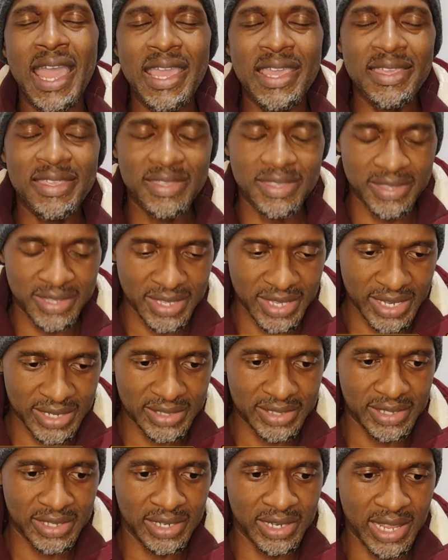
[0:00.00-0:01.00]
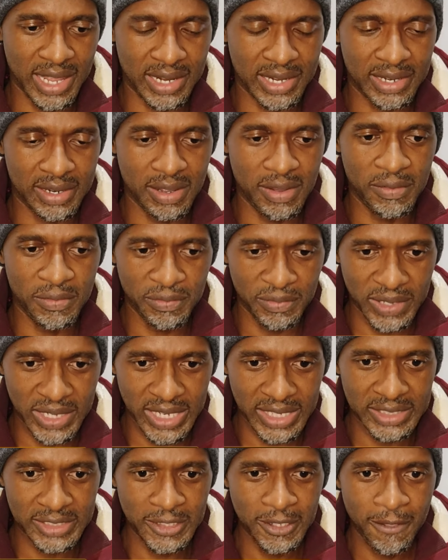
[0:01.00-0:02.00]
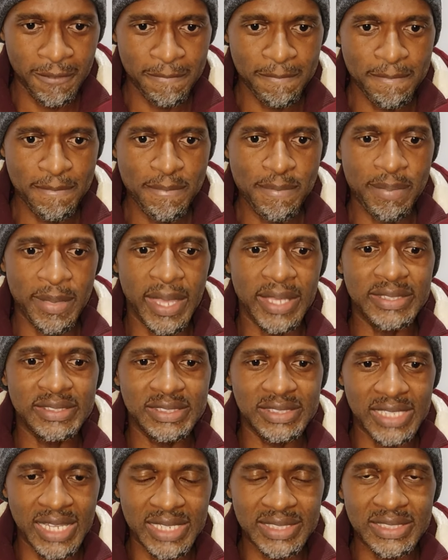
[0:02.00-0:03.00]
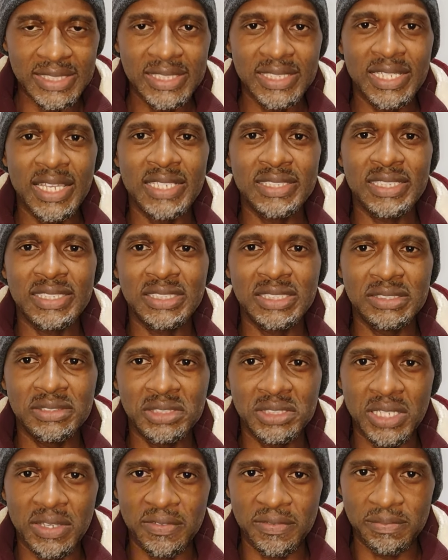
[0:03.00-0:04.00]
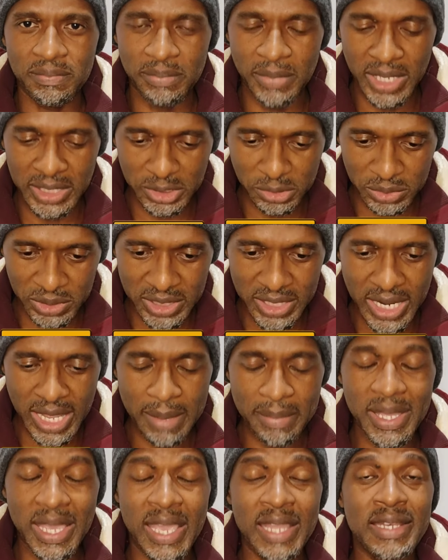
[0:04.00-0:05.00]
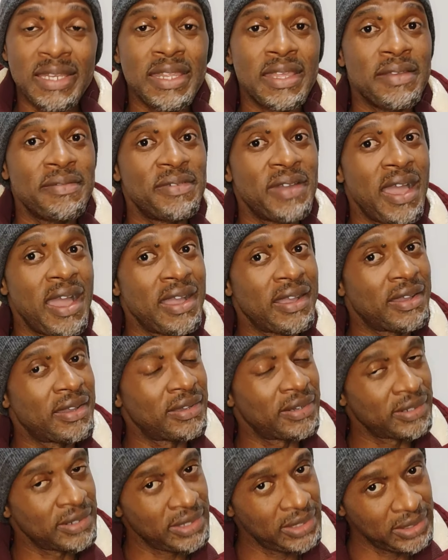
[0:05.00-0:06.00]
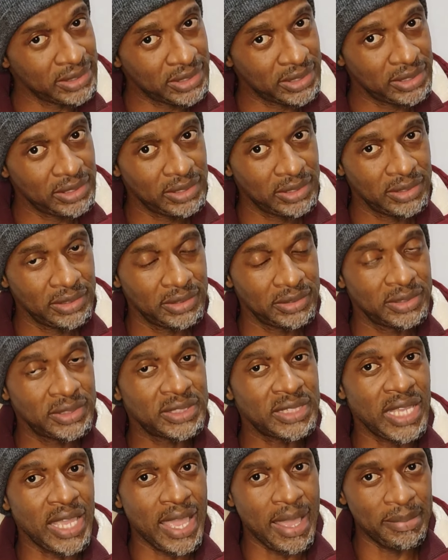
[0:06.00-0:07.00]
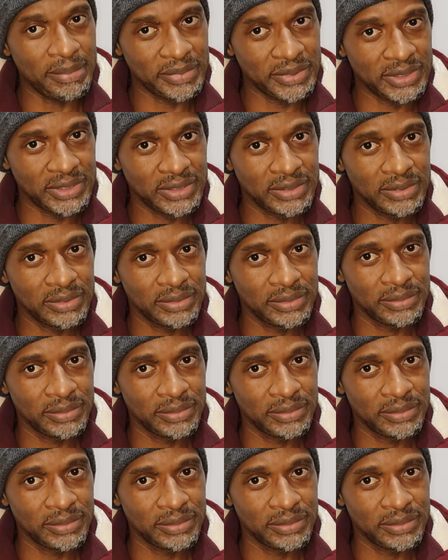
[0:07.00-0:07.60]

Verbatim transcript: I heard like of late is that Kaizer Chiefs have met with Nabi and they have agreed terms.